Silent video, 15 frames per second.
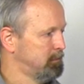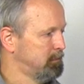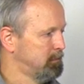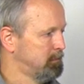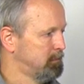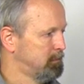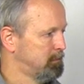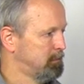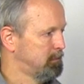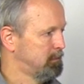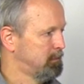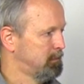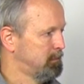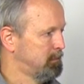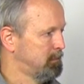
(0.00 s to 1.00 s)

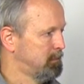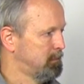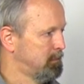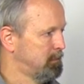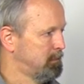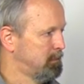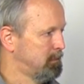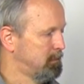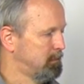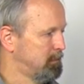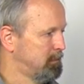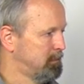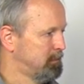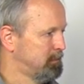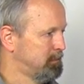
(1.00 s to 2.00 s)

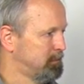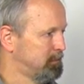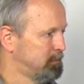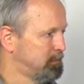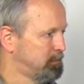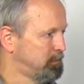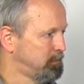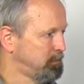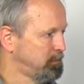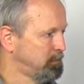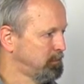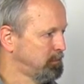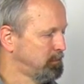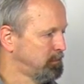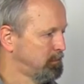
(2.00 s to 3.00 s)

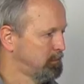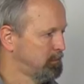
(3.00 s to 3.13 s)
[no speech]